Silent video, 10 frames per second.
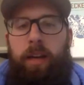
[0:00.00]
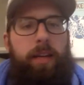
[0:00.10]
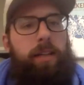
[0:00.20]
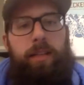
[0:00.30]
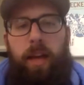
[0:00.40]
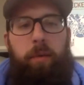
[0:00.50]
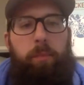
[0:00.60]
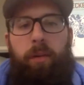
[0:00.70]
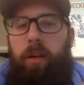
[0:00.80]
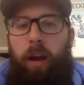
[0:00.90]
damn it,
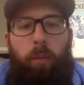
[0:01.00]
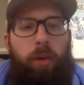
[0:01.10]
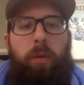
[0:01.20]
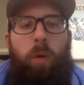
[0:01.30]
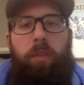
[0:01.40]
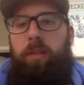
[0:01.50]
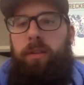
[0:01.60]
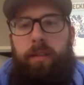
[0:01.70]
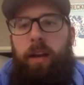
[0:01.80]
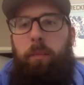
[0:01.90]
Bert, I really want these
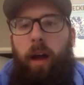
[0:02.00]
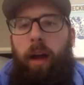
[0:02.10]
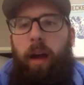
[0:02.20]
damn knives.